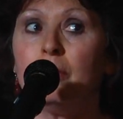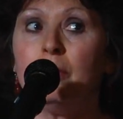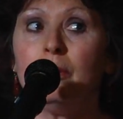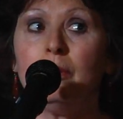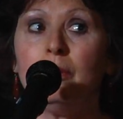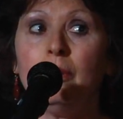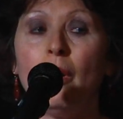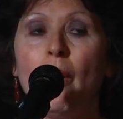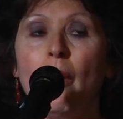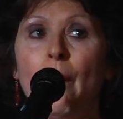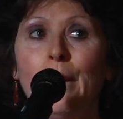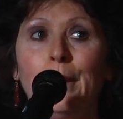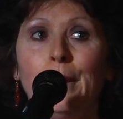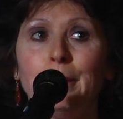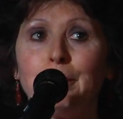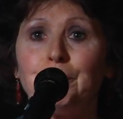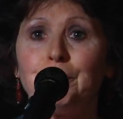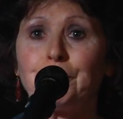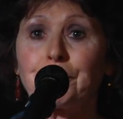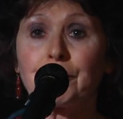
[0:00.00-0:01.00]

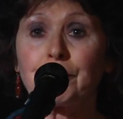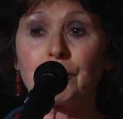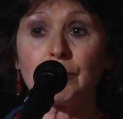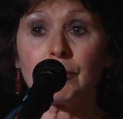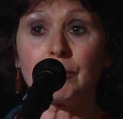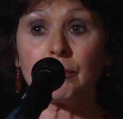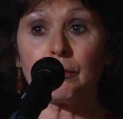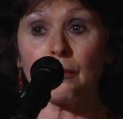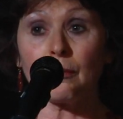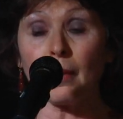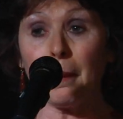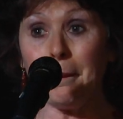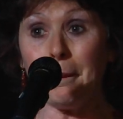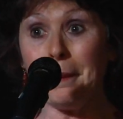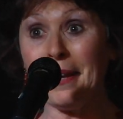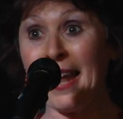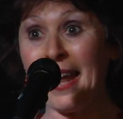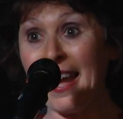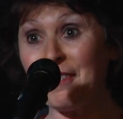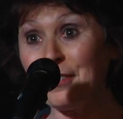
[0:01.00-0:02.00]
"No,
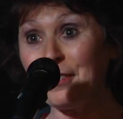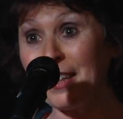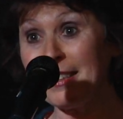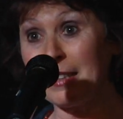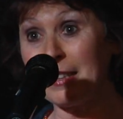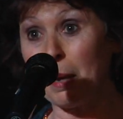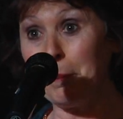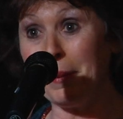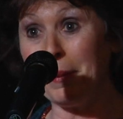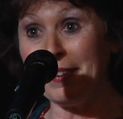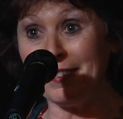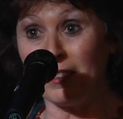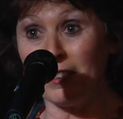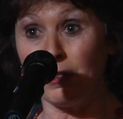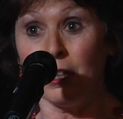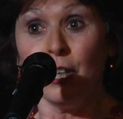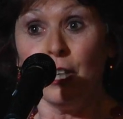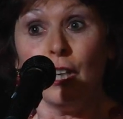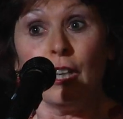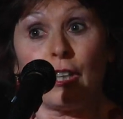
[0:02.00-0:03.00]
but I have Hasamba and
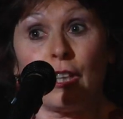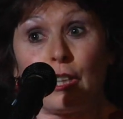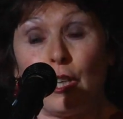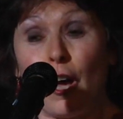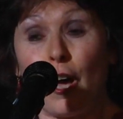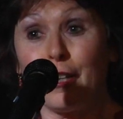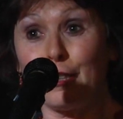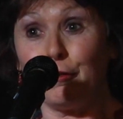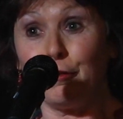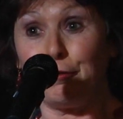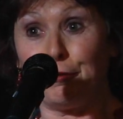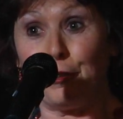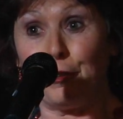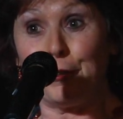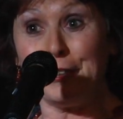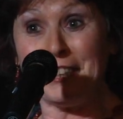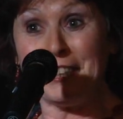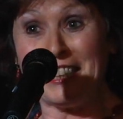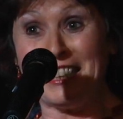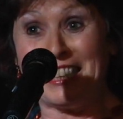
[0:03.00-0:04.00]
the claws of
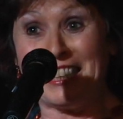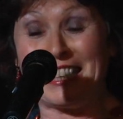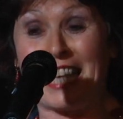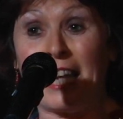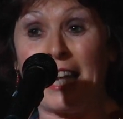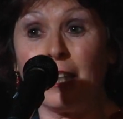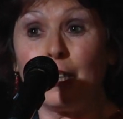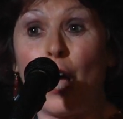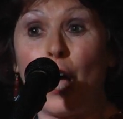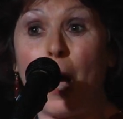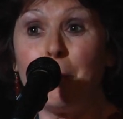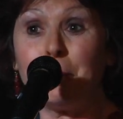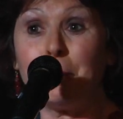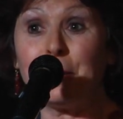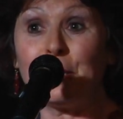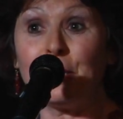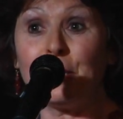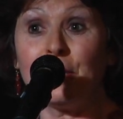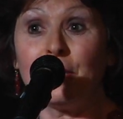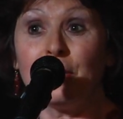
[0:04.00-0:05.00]
Florent and the
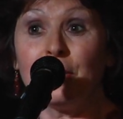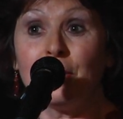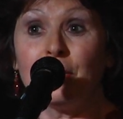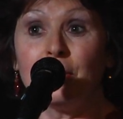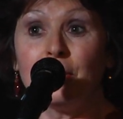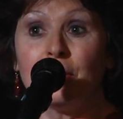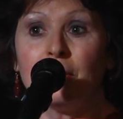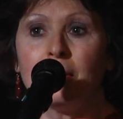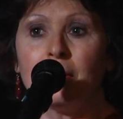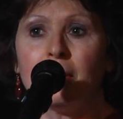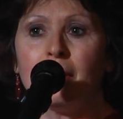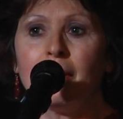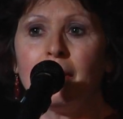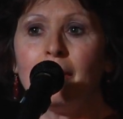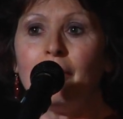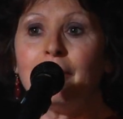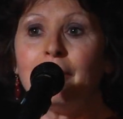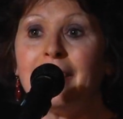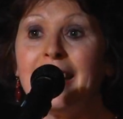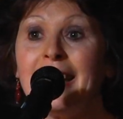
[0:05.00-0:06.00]
Cyclops."
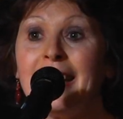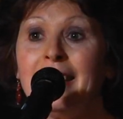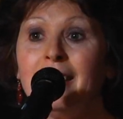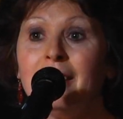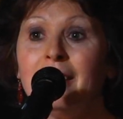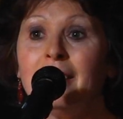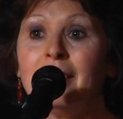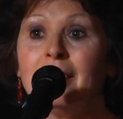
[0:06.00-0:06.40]
"Okay."